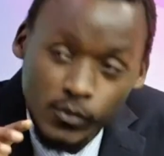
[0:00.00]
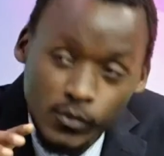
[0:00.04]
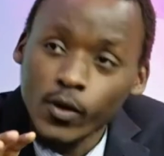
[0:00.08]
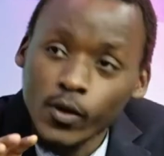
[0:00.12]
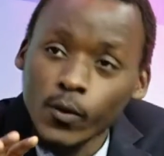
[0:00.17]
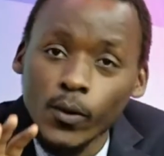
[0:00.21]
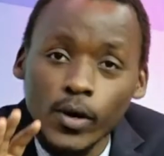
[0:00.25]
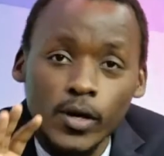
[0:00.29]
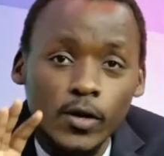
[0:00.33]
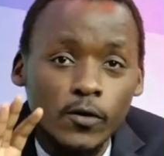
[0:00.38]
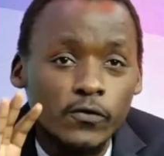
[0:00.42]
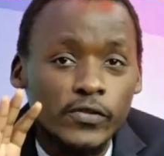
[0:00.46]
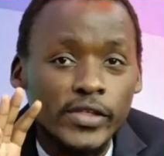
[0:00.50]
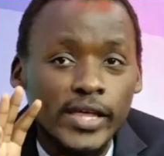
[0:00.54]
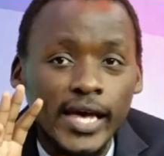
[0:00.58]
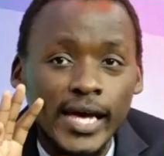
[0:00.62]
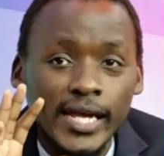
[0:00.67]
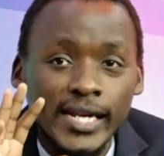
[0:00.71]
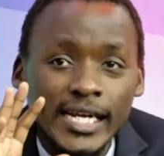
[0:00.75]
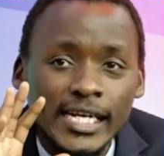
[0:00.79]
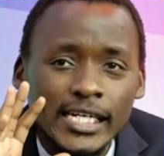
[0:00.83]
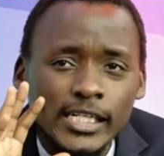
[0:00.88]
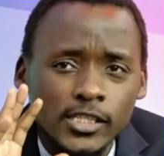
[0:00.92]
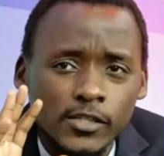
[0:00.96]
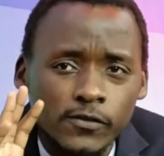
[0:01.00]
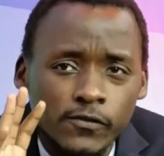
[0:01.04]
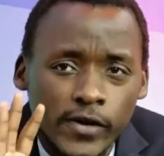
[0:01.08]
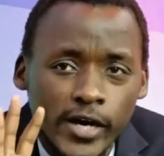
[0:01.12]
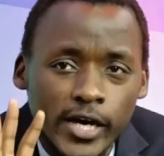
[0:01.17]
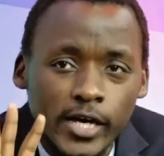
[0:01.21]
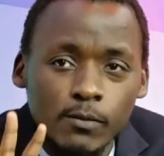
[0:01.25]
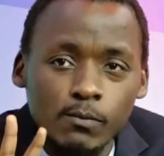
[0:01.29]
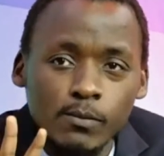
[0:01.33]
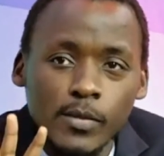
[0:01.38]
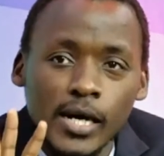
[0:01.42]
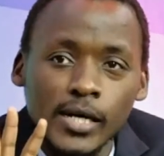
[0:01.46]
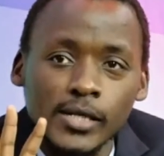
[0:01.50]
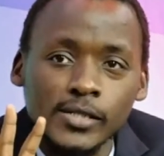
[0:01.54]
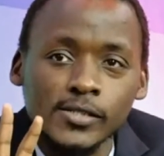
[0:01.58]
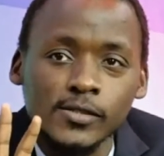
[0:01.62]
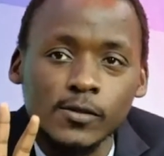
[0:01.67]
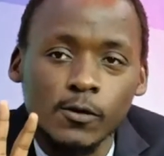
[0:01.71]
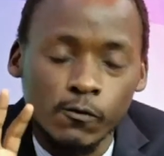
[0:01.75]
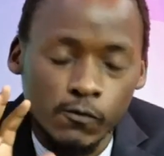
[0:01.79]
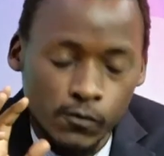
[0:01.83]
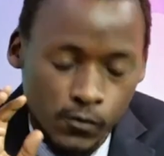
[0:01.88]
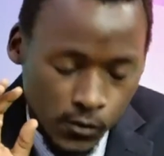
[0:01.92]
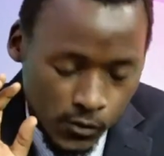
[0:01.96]
One of the identifying marks
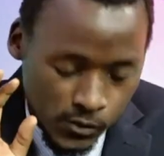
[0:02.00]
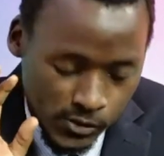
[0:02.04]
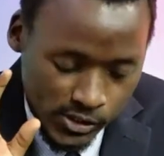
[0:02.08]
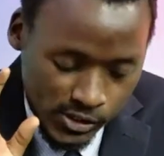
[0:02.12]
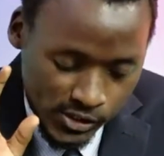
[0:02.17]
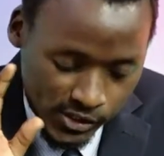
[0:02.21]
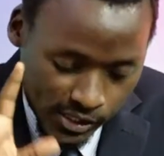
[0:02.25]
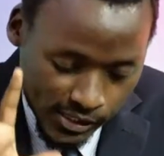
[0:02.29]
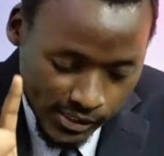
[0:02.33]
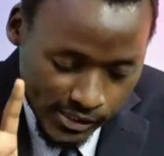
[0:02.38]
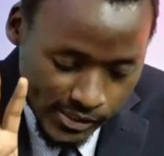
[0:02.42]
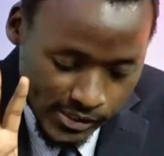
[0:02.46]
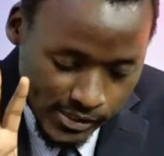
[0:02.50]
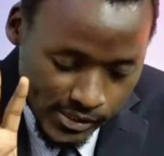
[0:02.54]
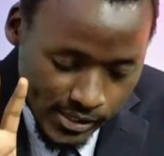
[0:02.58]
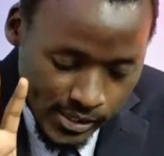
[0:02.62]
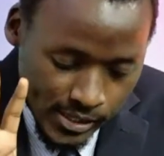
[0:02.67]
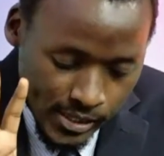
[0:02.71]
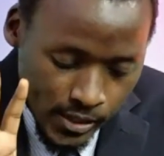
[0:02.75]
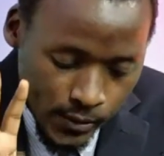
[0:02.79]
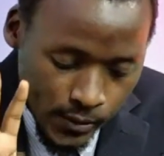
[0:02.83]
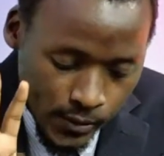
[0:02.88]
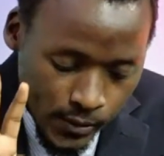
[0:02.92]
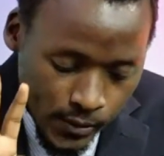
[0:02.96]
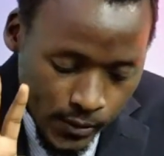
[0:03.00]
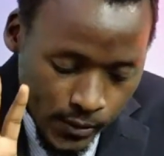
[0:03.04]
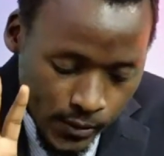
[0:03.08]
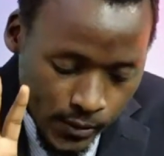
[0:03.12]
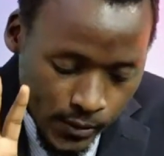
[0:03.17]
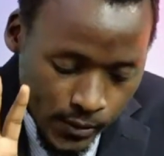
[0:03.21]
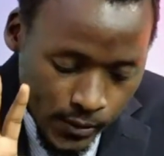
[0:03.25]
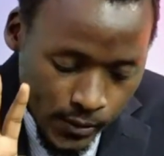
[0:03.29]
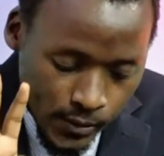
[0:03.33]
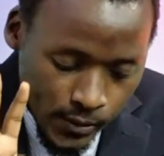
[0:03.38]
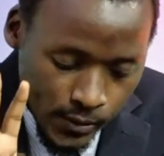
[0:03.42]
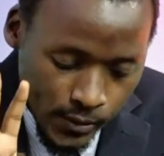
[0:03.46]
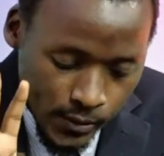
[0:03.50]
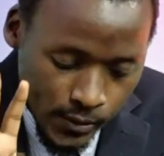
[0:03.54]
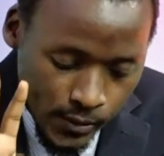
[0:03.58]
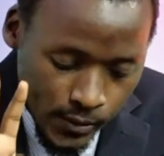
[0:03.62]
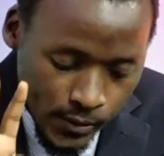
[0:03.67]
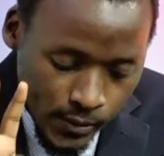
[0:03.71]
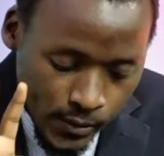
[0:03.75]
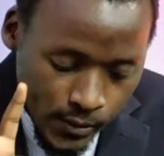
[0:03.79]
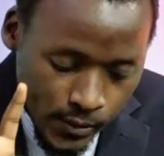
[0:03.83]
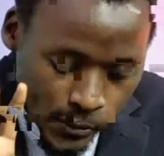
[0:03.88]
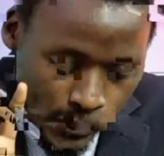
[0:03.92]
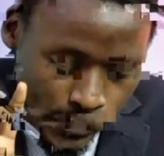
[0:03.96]
of God's church.
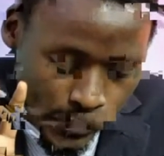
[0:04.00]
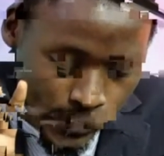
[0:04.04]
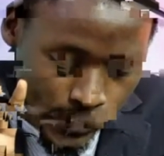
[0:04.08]
The